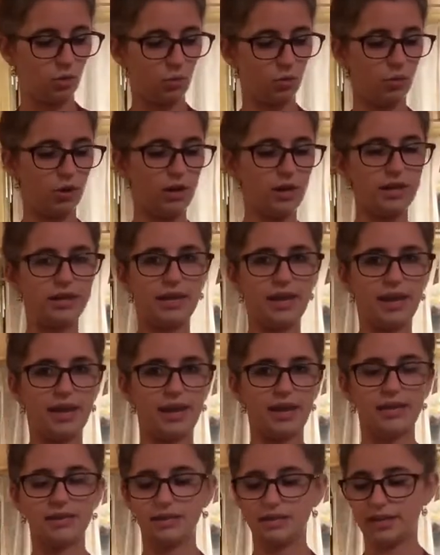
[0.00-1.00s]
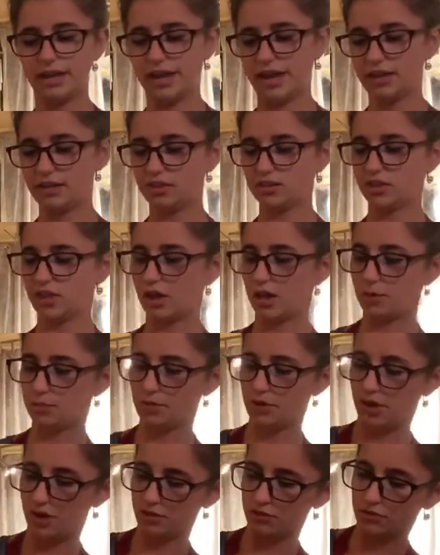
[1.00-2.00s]
1 1/8
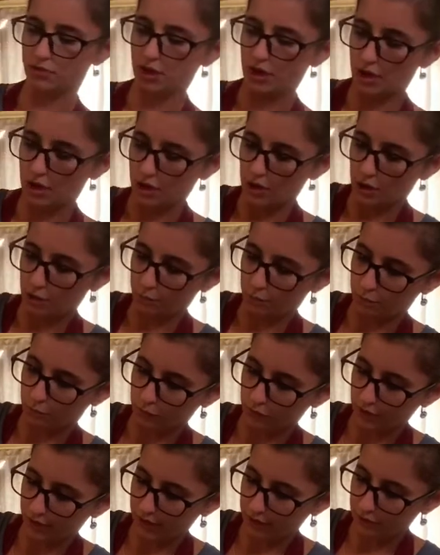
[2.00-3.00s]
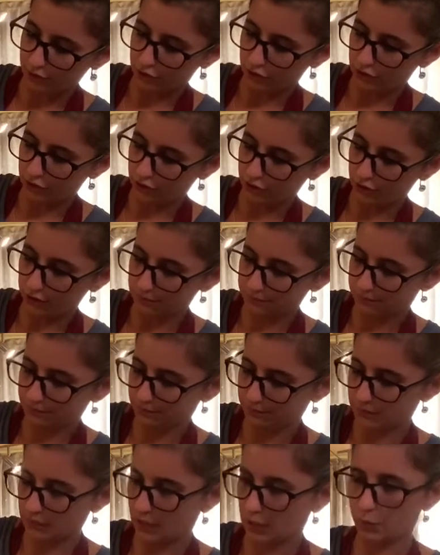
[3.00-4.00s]
cup of brown sugar.
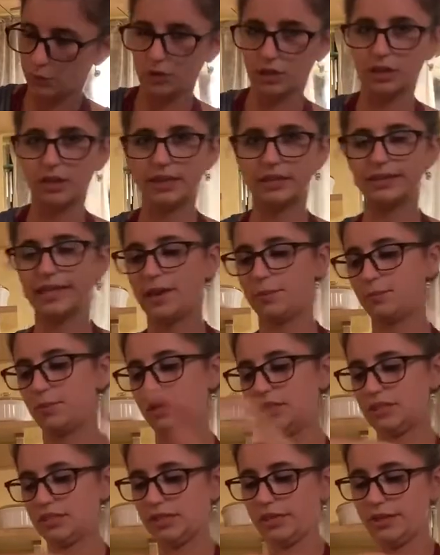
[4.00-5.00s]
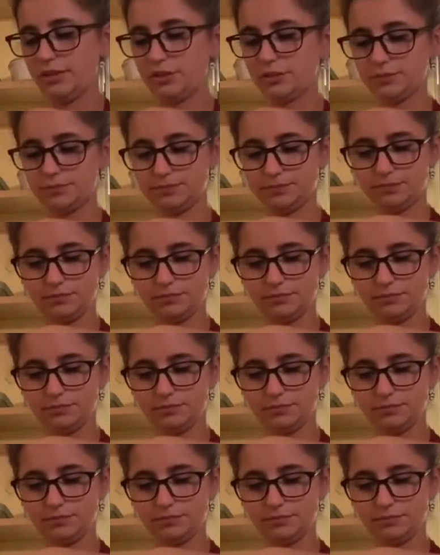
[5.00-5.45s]
I'll let that beat together.